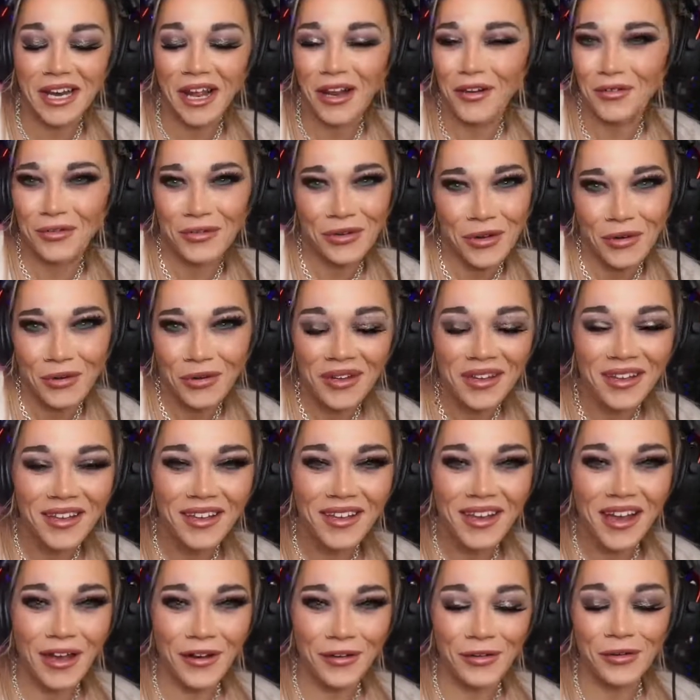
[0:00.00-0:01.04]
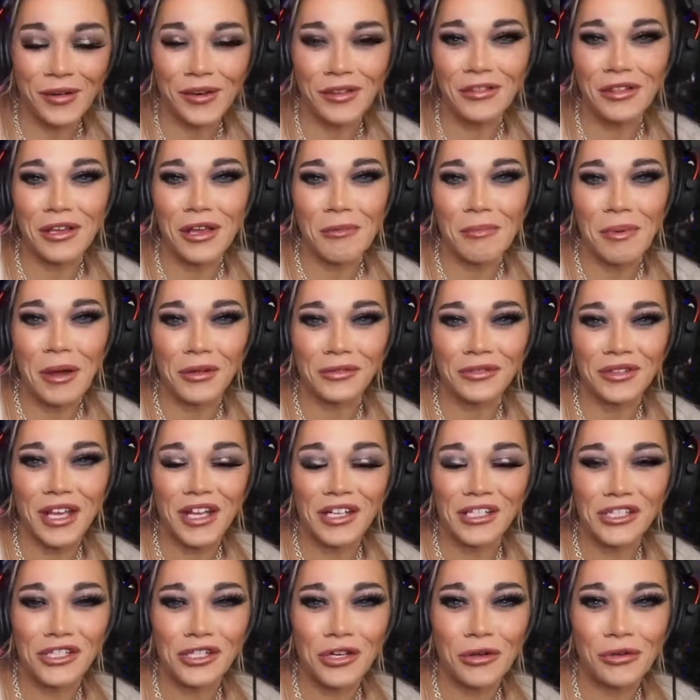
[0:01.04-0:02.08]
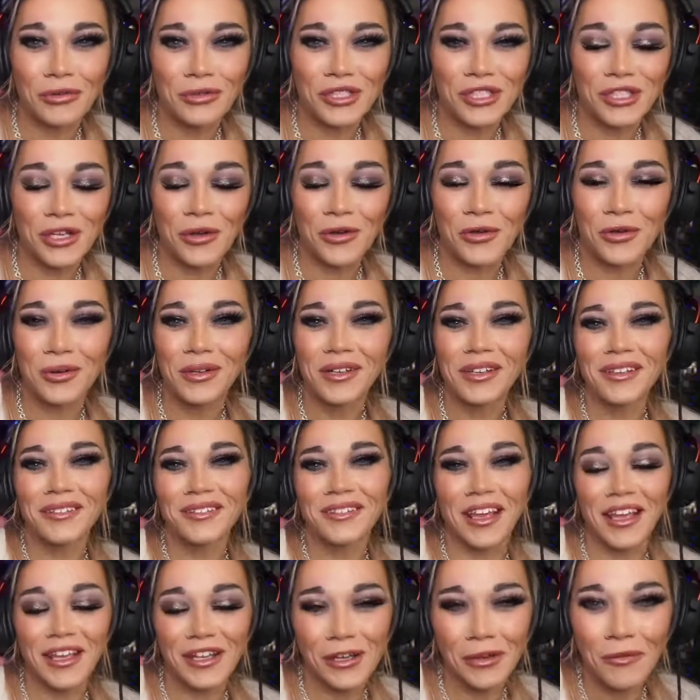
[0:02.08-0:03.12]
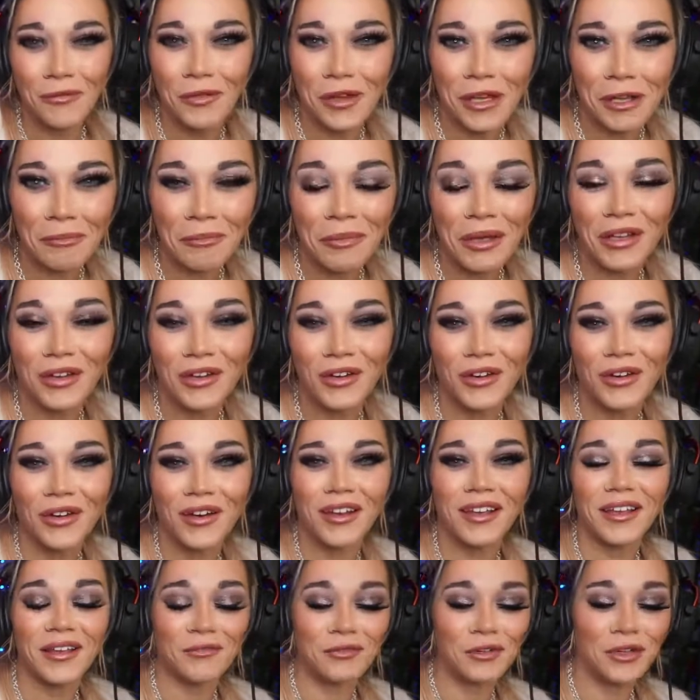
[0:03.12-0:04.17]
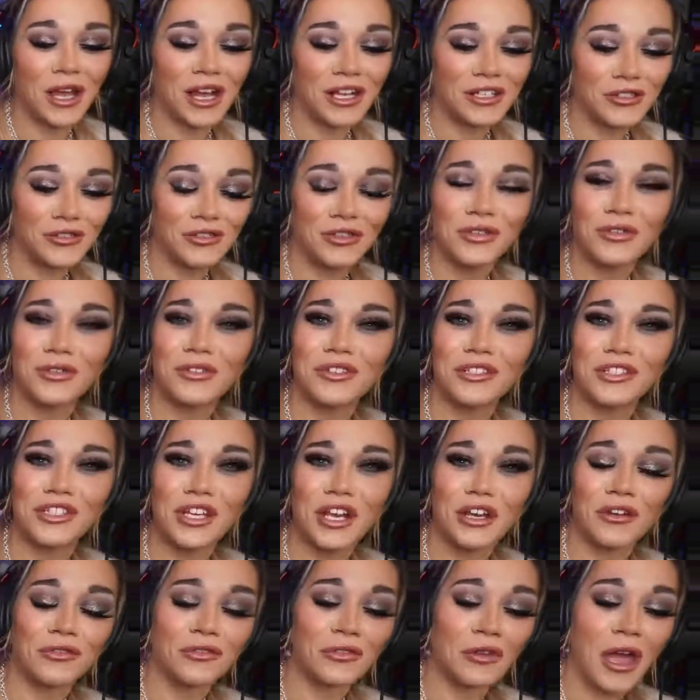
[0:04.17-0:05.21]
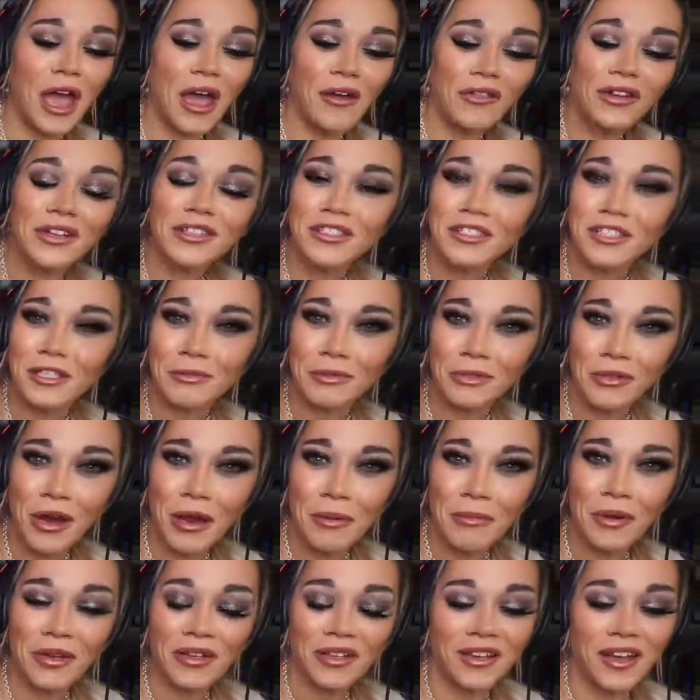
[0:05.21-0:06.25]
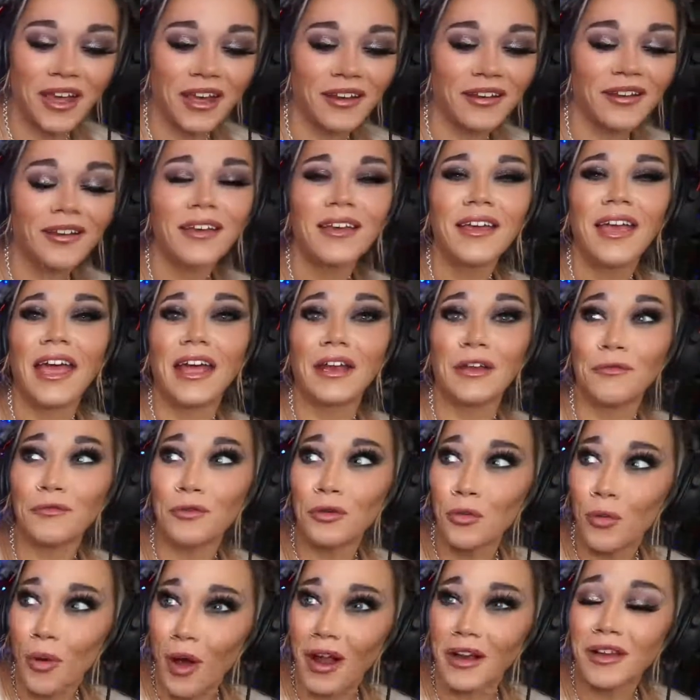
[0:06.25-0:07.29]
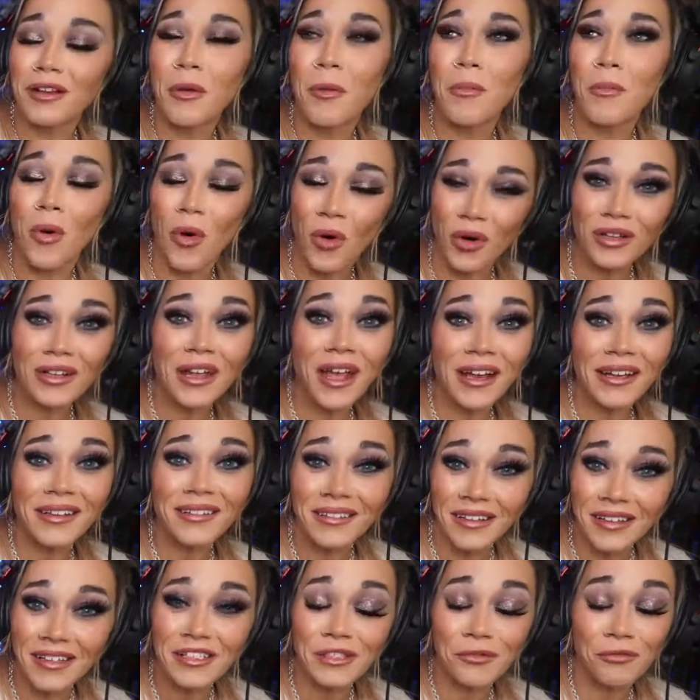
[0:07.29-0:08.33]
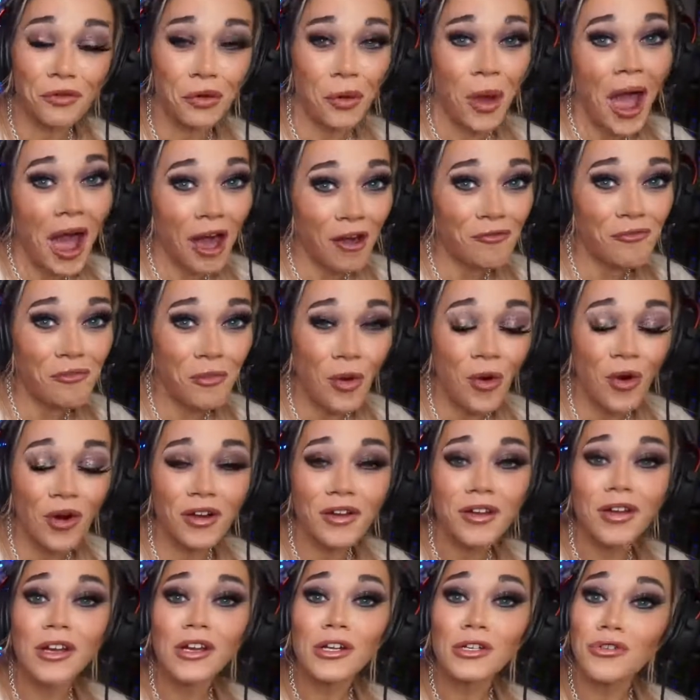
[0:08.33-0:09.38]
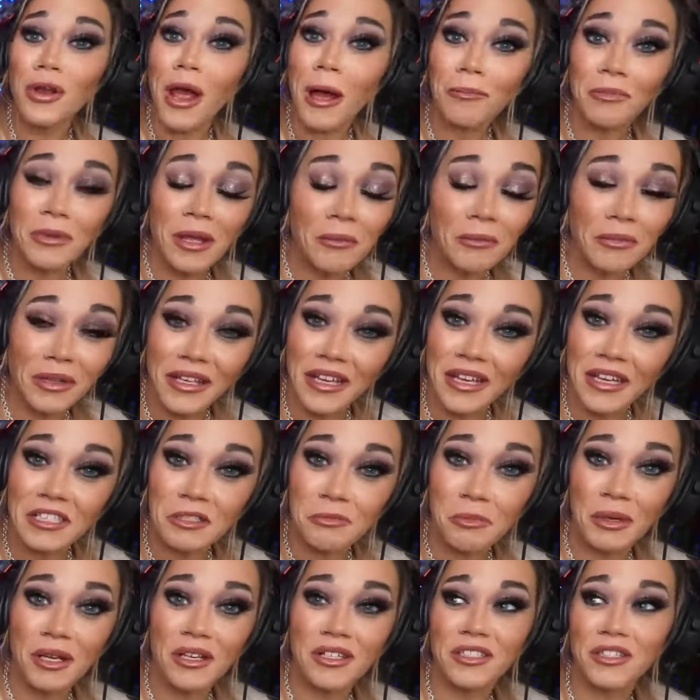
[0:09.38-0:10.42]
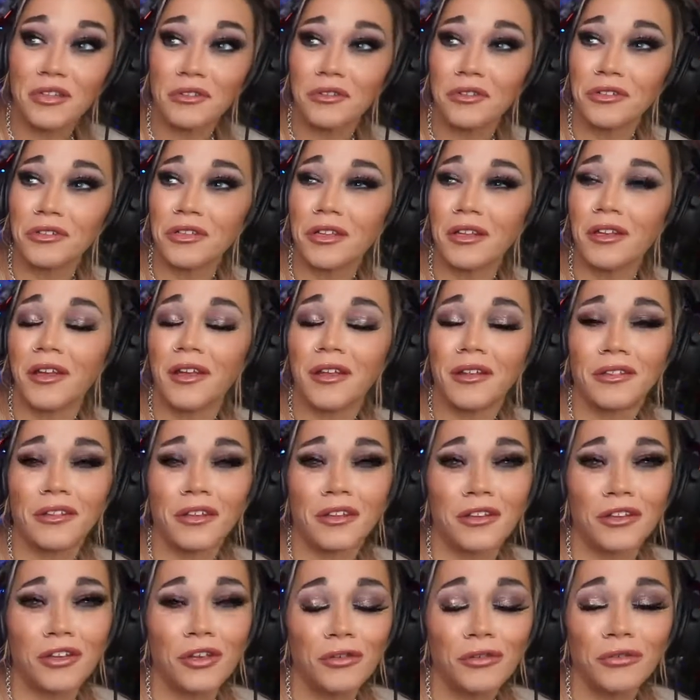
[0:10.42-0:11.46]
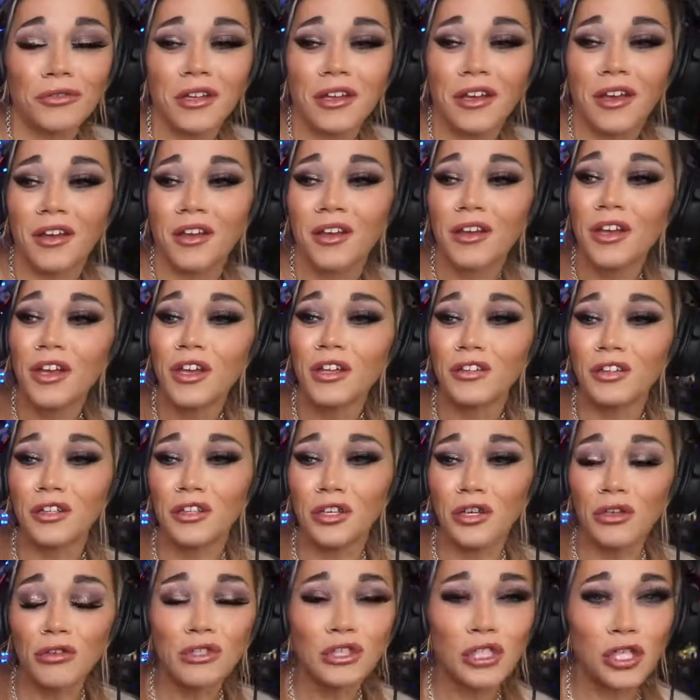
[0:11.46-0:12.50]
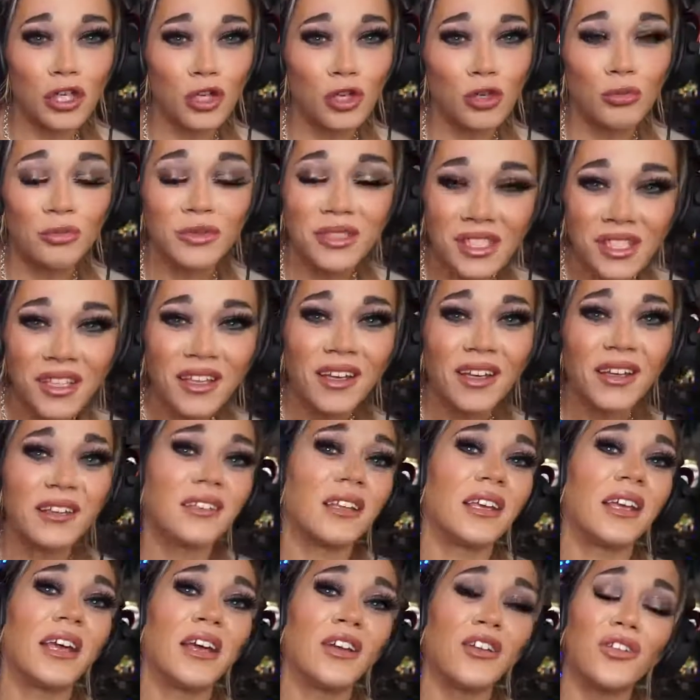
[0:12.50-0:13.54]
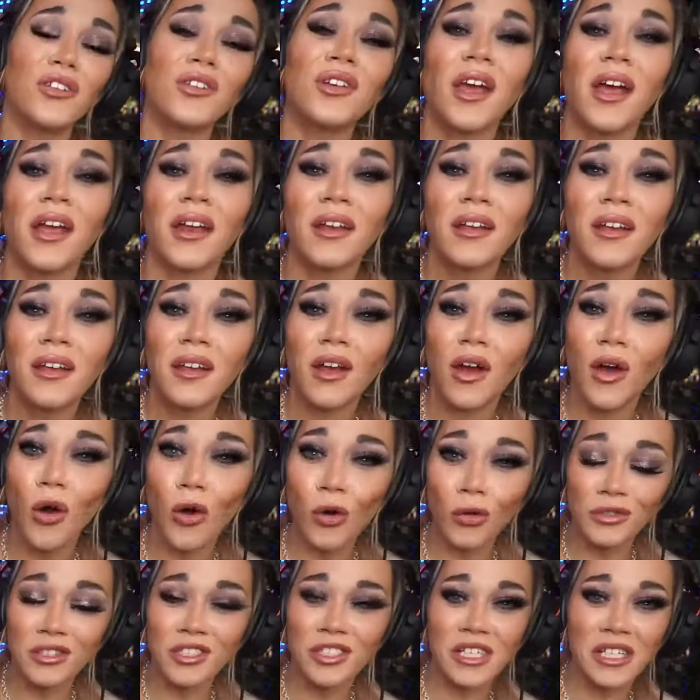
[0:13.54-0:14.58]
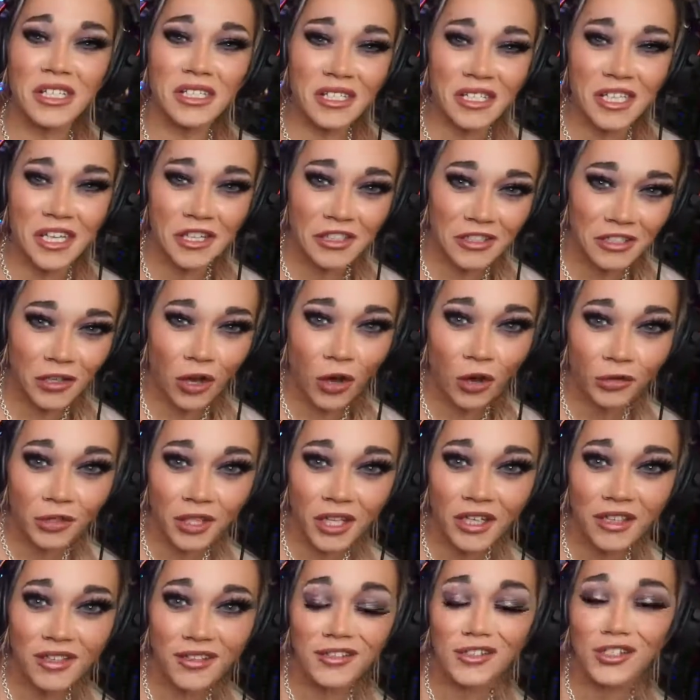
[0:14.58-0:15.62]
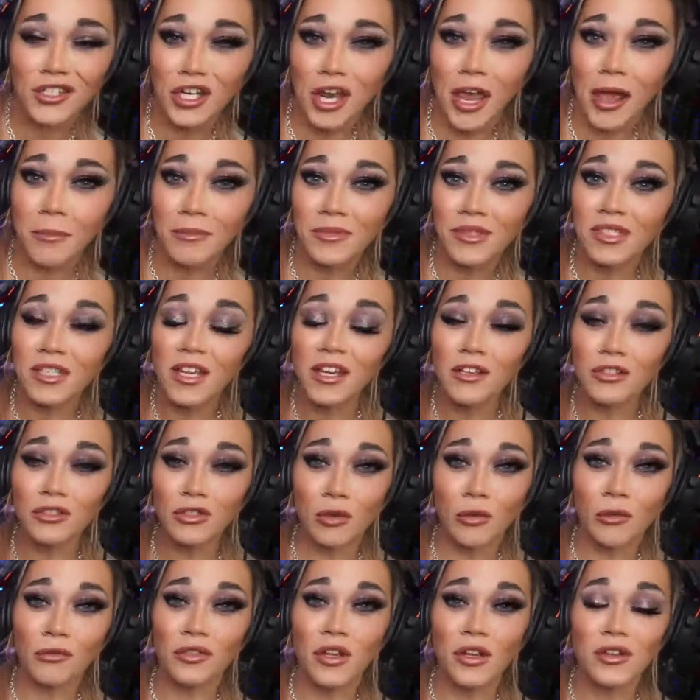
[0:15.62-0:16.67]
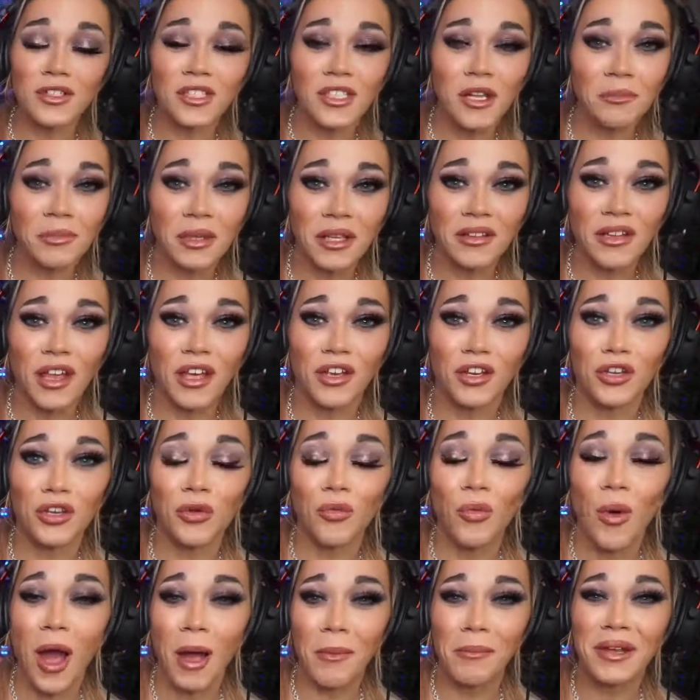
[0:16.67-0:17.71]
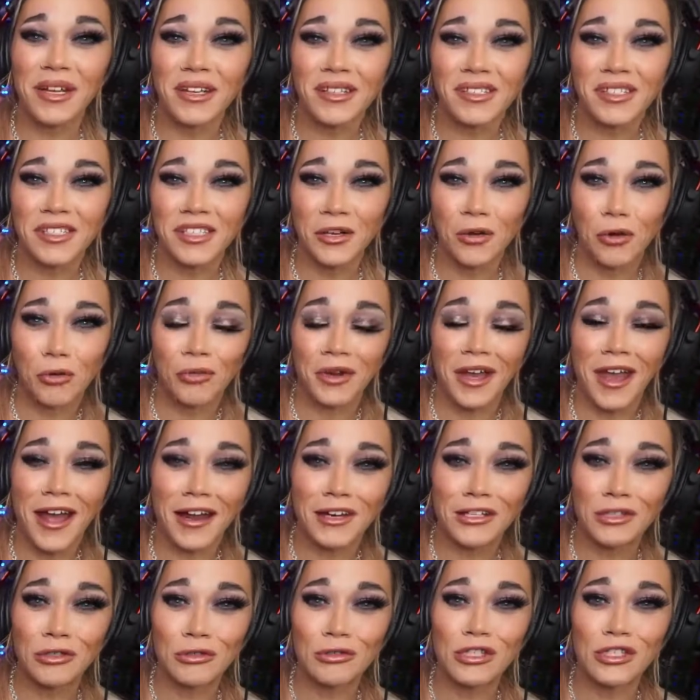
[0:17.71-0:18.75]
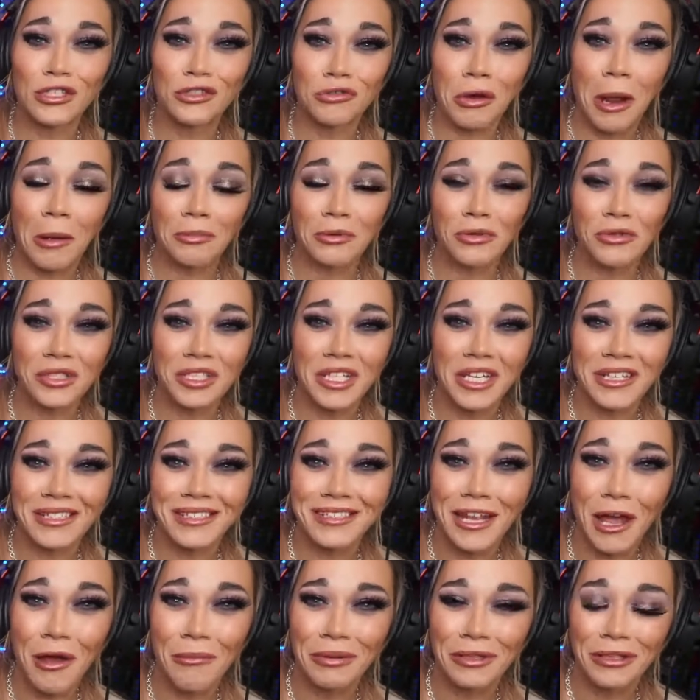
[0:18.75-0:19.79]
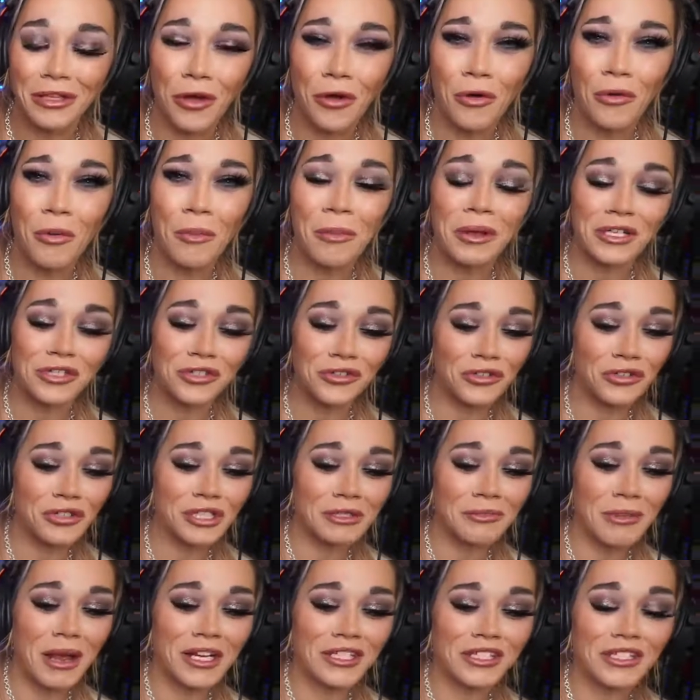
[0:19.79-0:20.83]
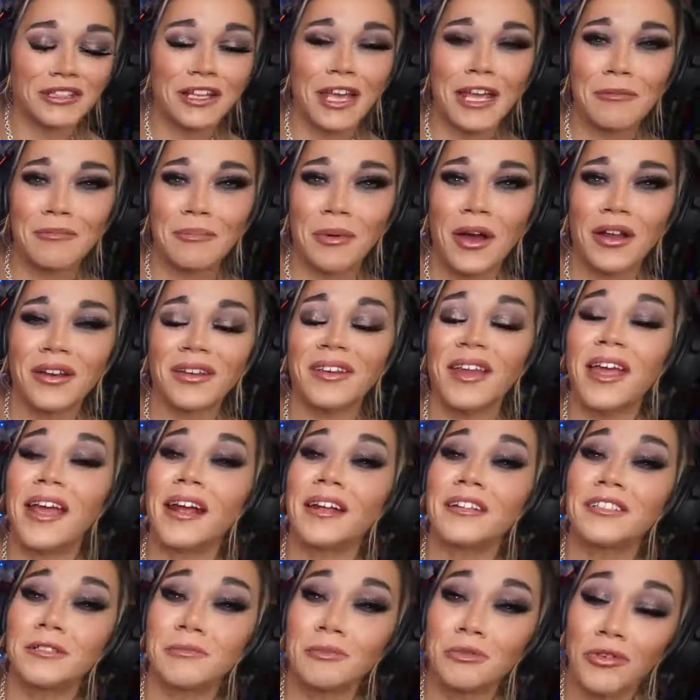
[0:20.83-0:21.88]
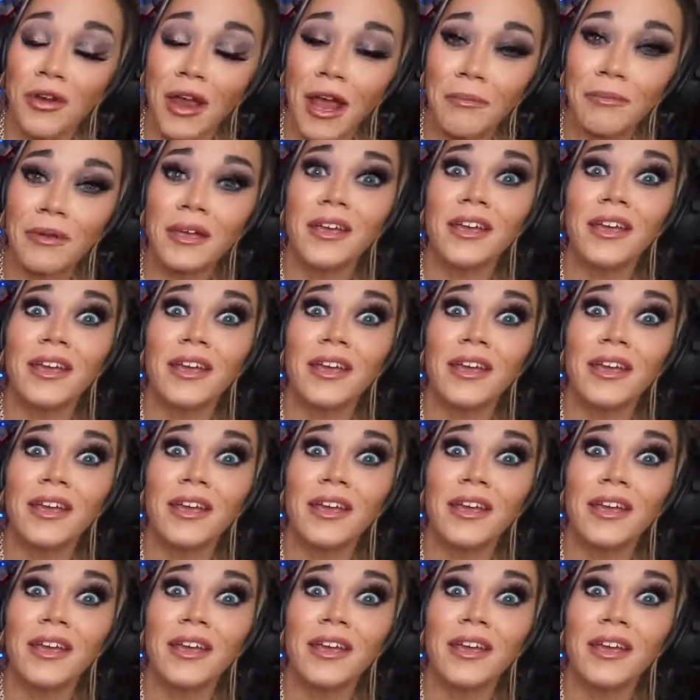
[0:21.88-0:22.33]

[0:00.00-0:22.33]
I don't know. I don't know anything about that show. So thank you, Vic Miller. If you guys are new to the channel, you haven't hit the subscribe button yet. And if you want more like this, if you have more, drop them links, because the YouTubes, the internet, holds these things called hidden gems. So if there's something that you want me to see or react to, just drop those links down below. Make sure you smash the like button and subscribe.